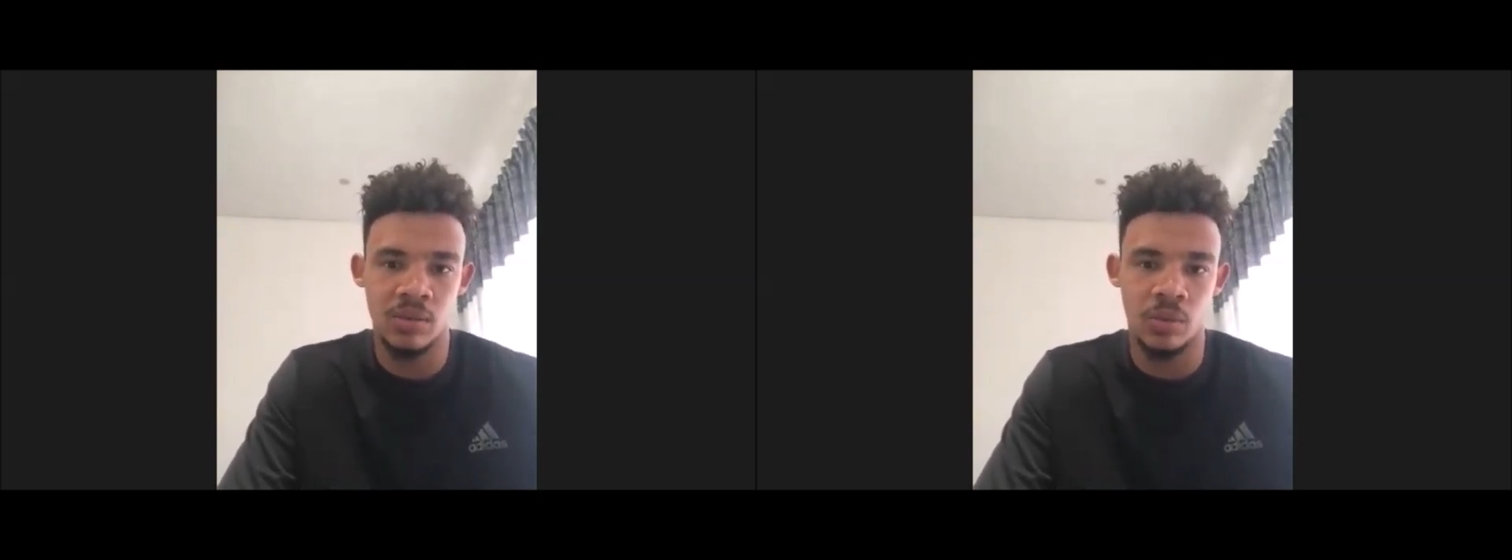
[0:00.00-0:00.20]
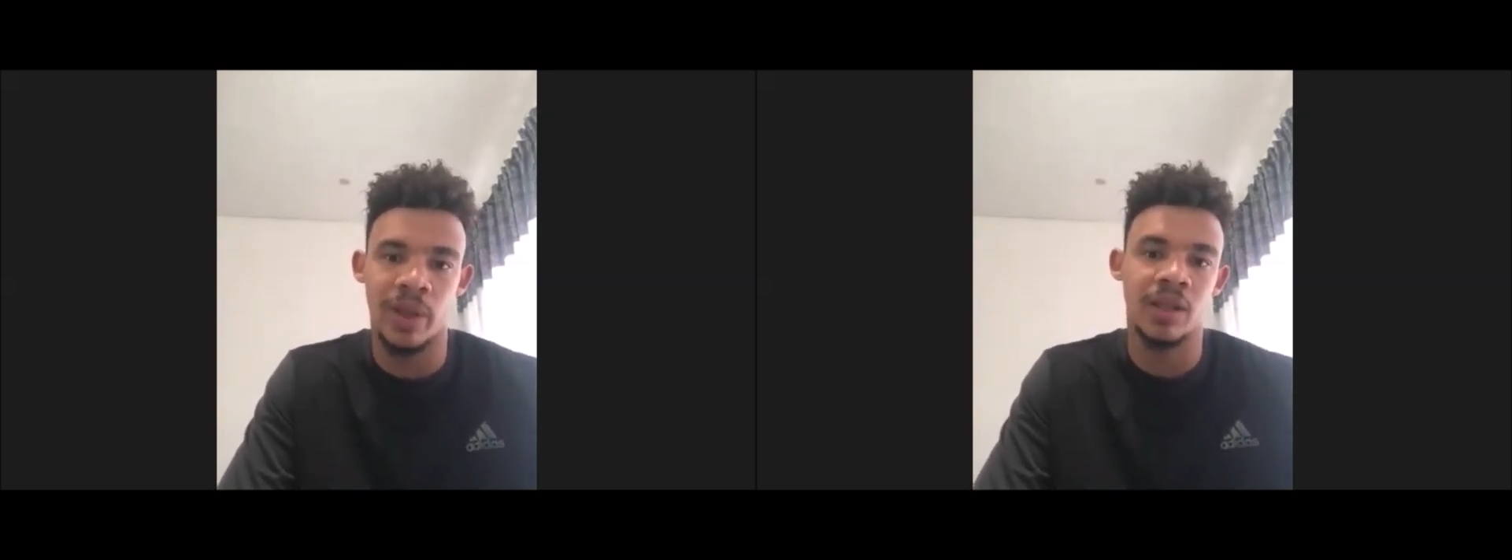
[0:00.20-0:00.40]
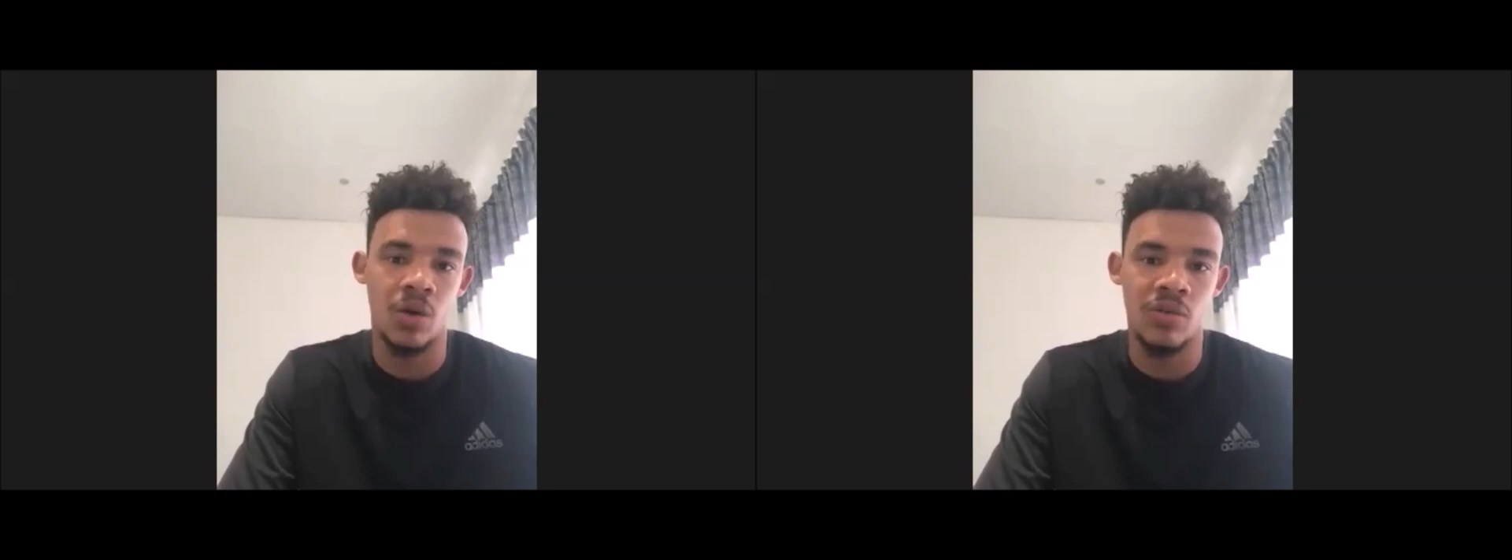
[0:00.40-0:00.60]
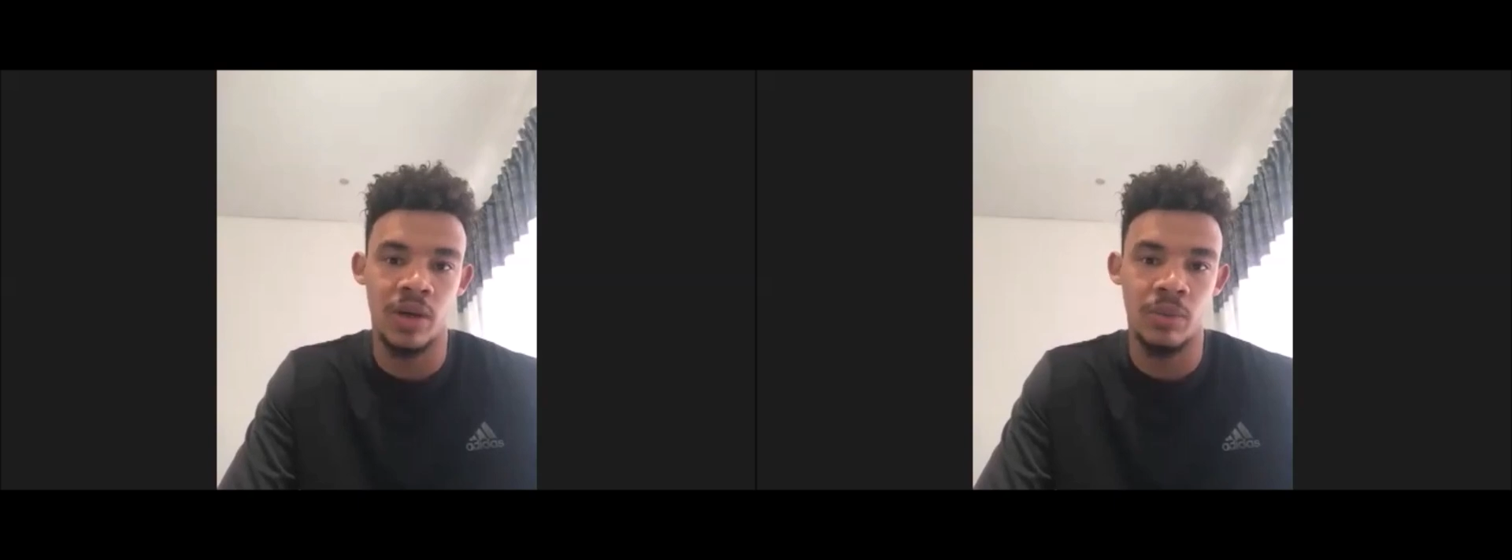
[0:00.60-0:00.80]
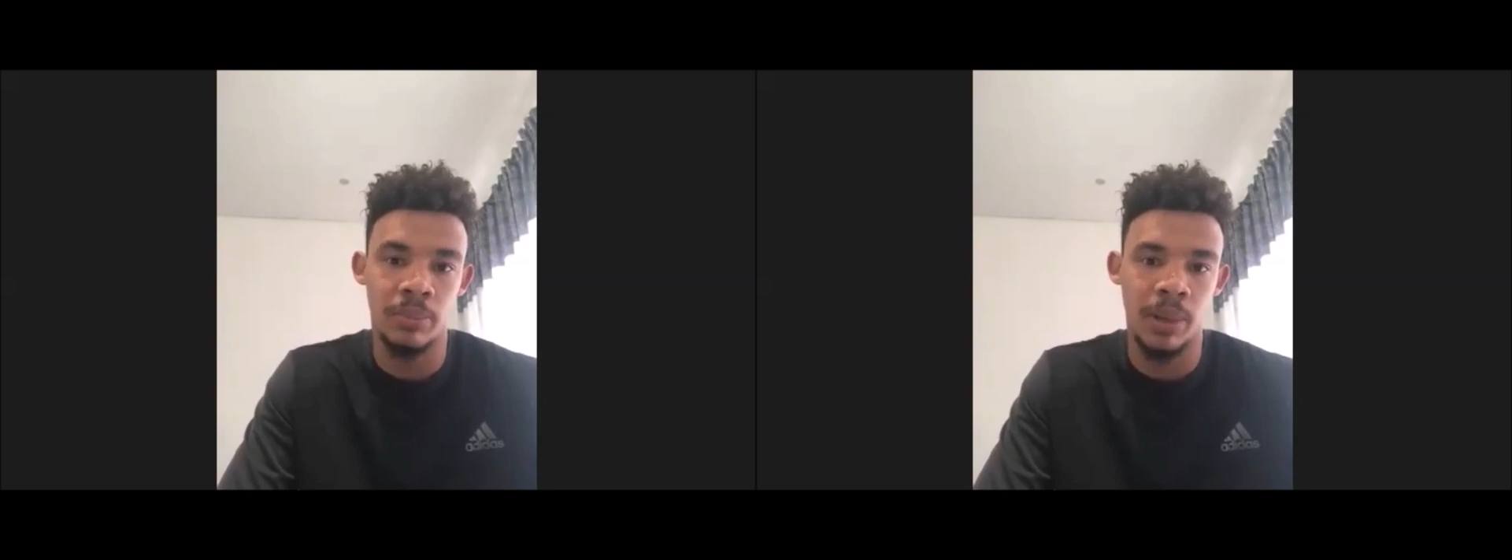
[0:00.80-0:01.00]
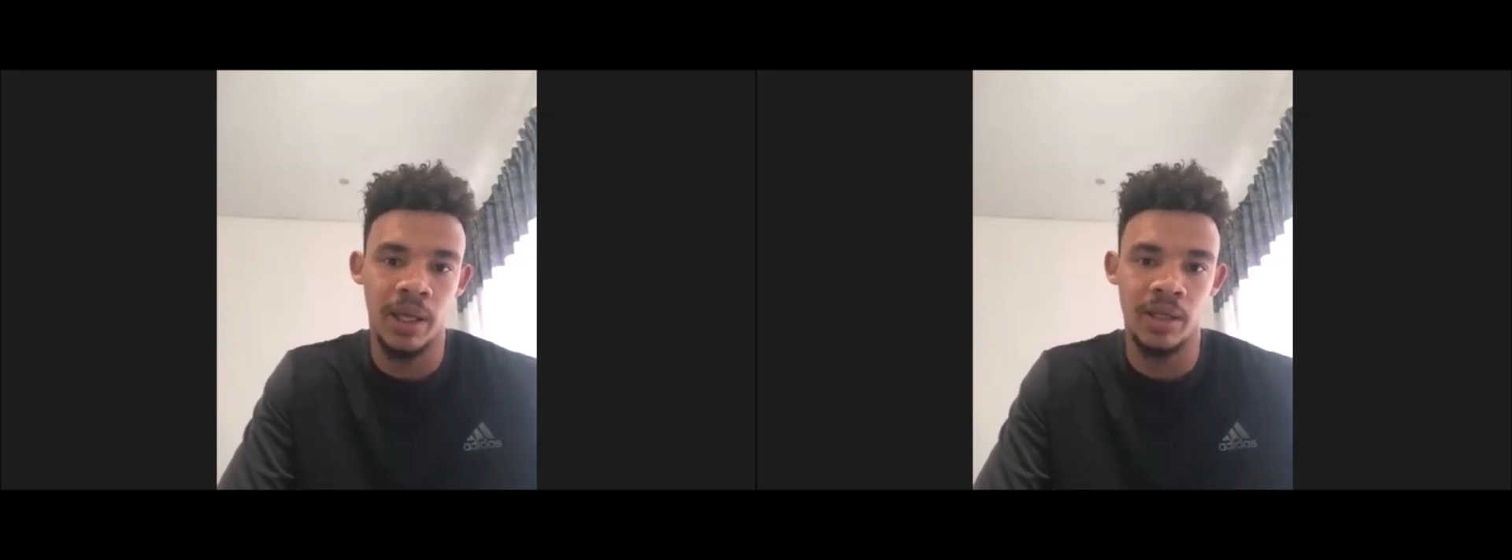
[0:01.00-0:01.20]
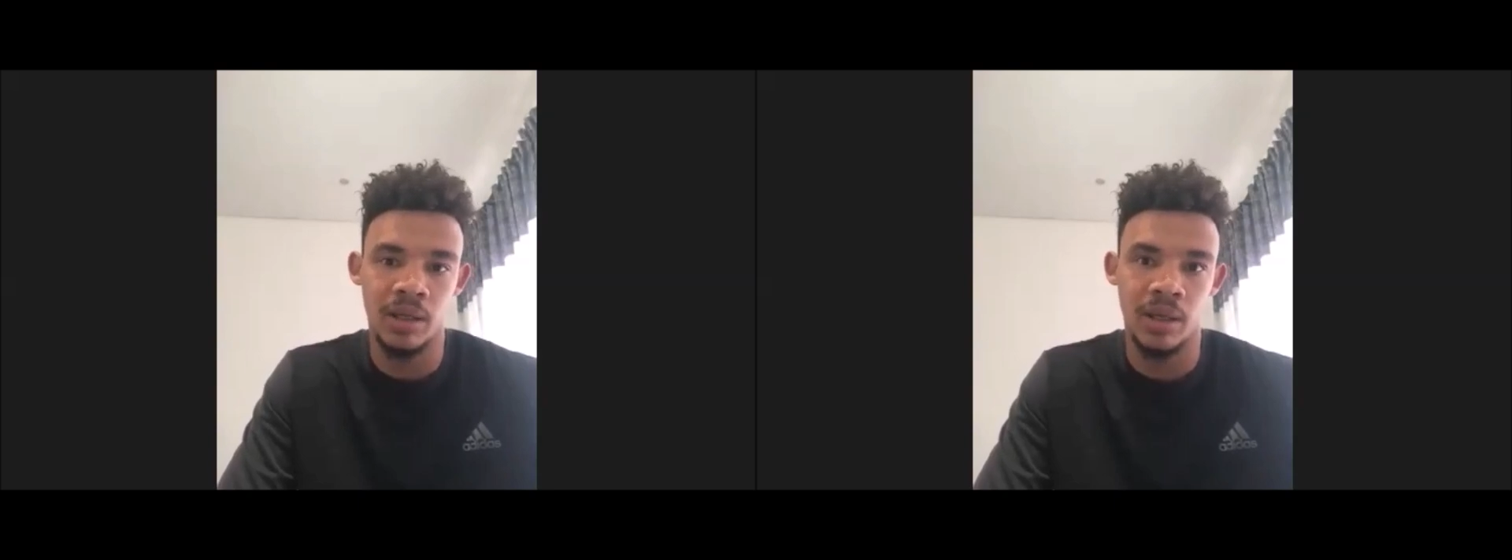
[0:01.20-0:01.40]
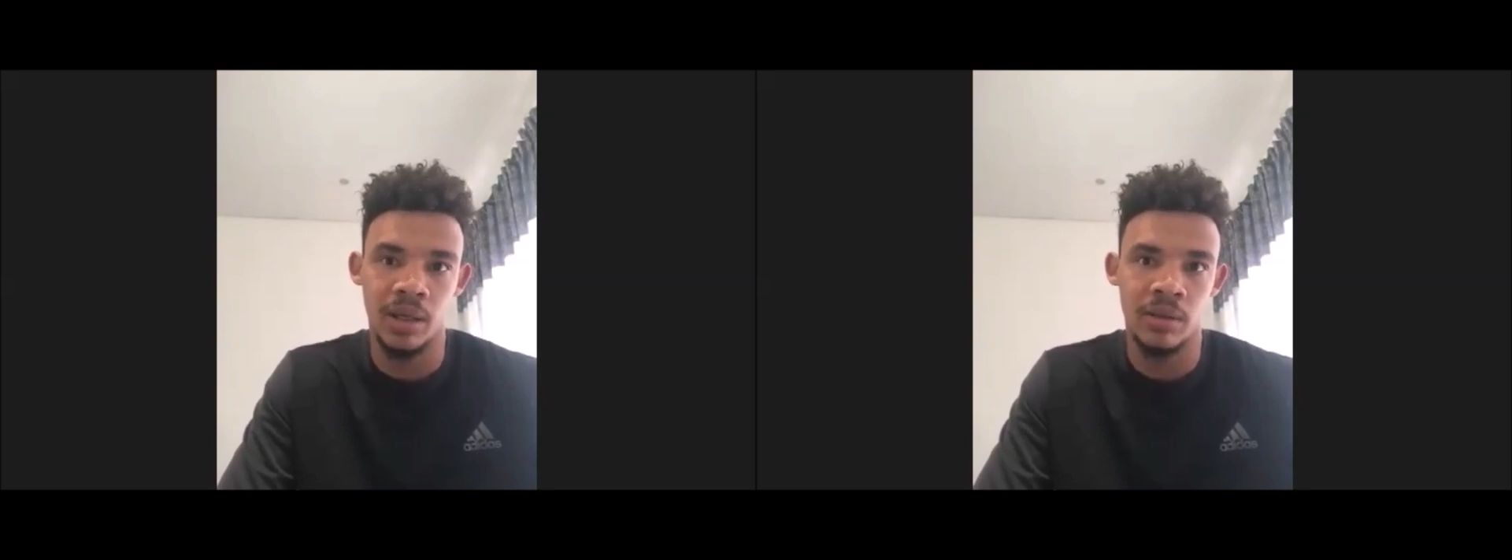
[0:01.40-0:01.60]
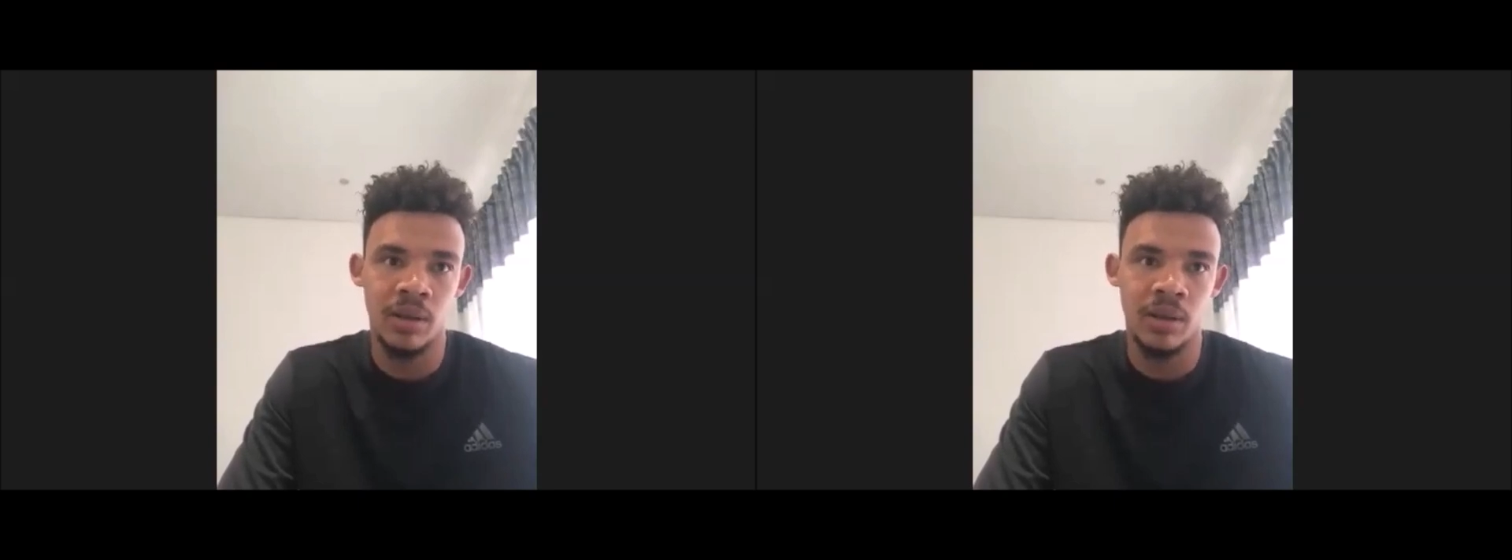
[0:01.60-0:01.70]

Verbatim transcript: went over and we played in a,